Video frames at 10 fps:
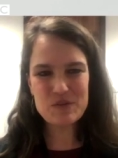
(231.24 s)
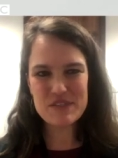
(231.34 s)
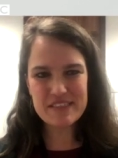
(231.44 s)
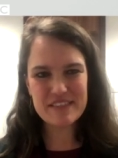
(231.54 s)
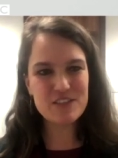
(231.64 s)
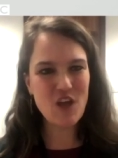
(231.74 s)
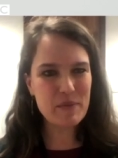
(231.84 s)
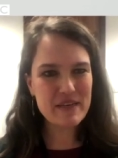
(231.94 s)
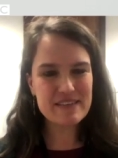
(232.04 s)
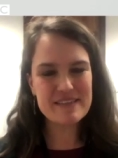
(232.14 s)
to see the
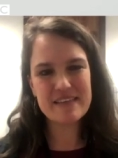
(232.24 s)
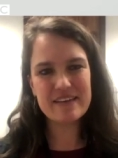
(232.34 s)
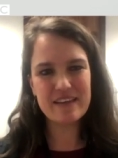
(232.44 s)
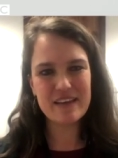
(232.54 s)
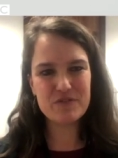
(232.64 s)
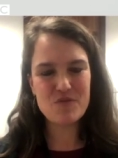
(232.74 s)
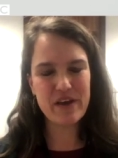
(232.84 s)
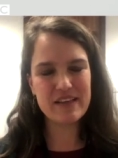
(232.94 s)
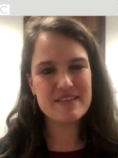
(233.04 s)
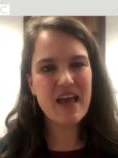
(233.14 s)
dominant signal of
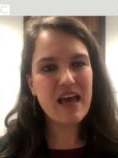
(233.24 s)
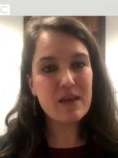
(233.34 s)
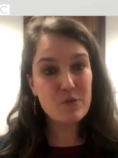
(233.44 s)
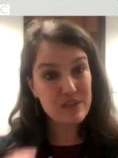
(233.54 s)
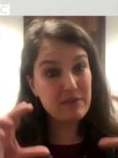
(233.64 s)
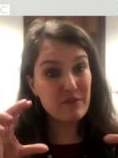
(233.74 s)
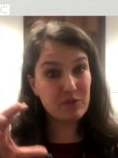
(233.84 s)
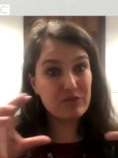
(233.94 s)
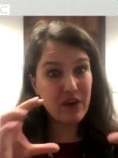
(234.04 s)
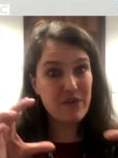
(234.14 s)
whales really
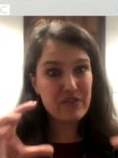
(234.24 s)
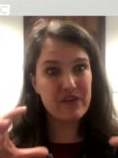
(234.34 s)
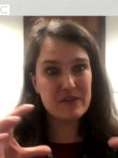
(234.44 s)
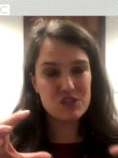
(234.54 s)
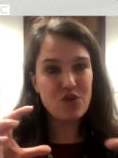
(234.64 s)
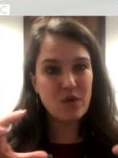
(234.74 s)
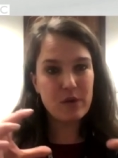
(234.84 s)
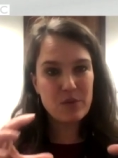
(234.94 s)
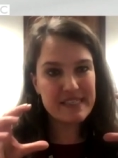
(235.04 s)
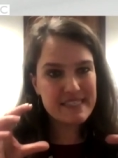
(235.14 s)
very, very strongly
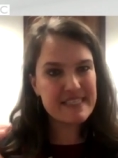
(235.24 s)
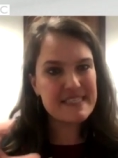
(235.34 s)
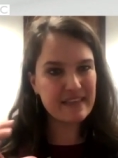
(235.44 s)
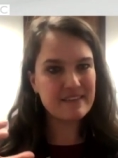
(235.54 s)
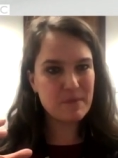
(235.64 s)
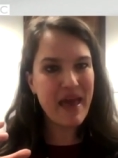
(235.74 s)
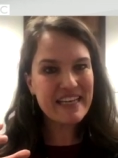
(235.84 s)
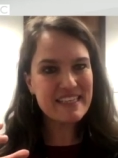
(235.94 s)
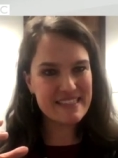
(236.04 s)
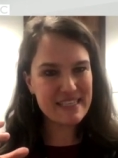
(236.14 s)
with a seasonal
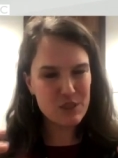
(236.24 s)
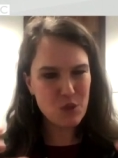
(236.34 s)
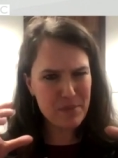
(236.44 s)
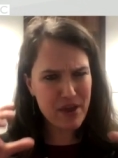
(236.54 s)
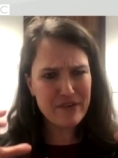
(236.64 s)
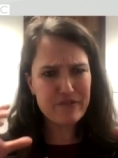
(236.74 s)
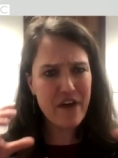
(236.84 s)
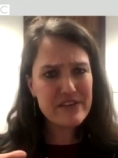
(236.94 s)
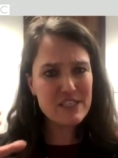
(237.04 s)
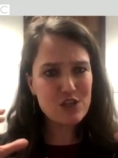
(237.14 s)
dependency. So appearing
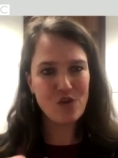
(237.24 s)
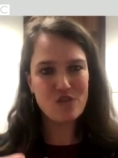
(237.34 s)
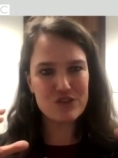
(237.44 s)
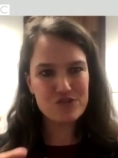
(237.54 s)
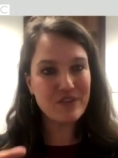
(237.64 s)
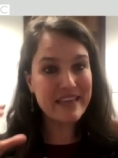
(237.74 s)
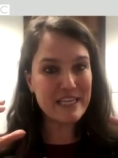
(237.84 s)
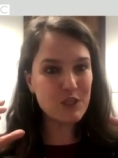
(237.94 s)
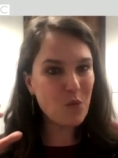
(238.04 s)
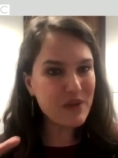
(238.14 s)
very strong, strongly
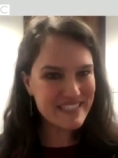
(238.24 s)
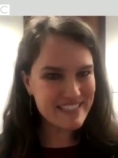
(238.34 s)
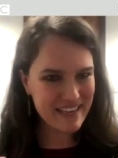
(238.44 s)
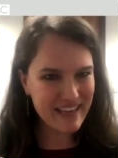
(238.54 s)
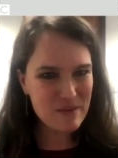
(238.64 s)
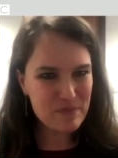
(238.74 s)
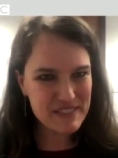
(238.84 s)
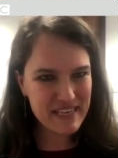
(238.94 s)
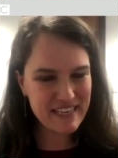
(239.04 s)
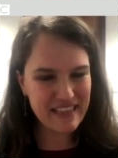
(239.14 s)
in the winter in
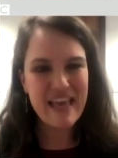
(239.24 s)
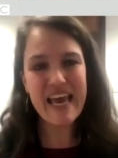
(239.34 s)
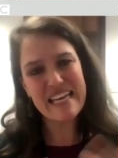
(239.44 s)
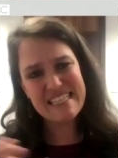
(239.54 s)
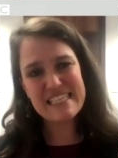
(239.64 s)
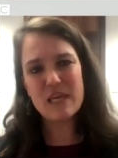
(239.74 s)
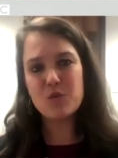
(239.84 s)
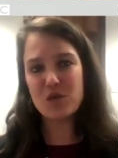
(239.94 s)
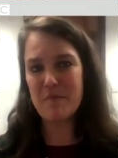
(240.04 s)
particular. This is linked with